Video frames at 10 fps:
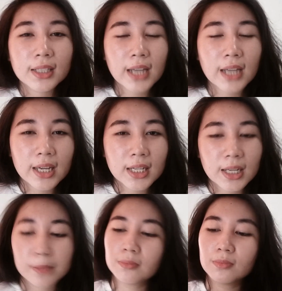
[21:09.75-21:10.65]
that
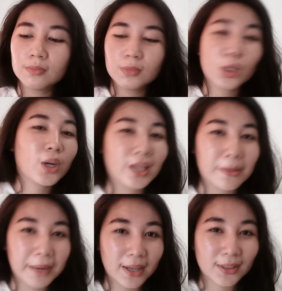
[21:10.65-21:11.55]
I am
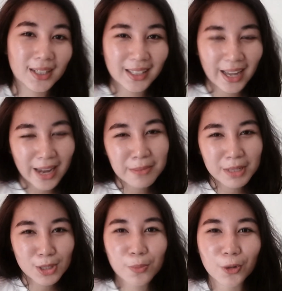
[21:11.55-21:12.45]
talking about, like the
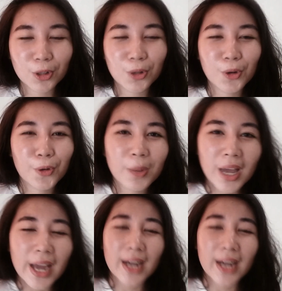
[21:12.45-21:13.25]
Nmat support group.